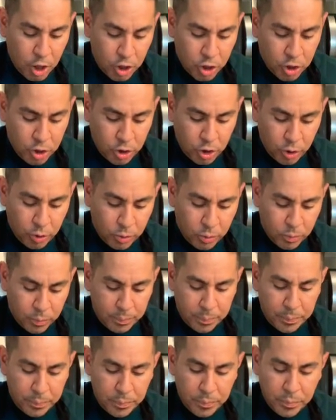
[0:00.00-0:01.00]
You know,
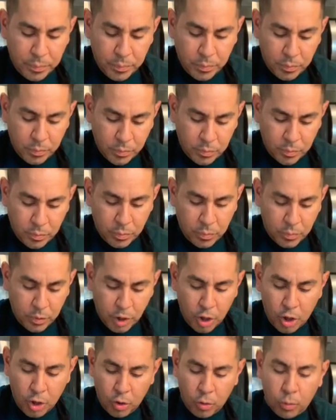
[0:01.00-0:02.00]

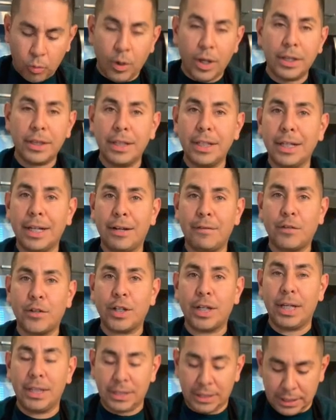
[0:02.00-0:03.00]
one thing I
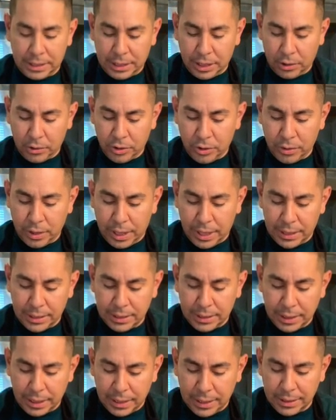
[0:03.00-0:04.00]
forgot to tell you
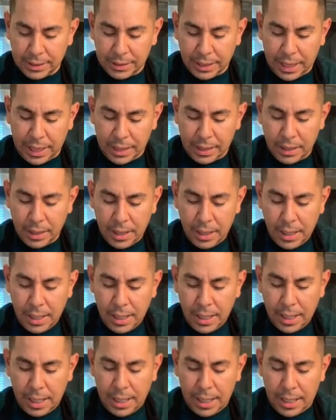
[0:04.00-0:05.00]
guys is that
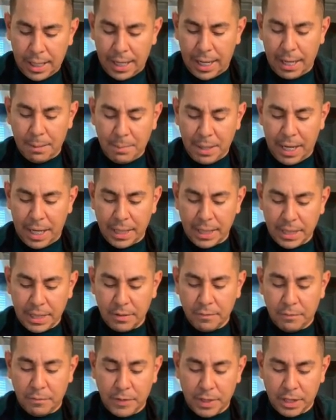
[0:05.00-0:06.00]
I'm adding
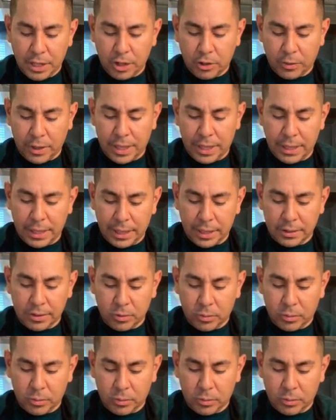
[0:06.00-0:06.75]
vinaigrette as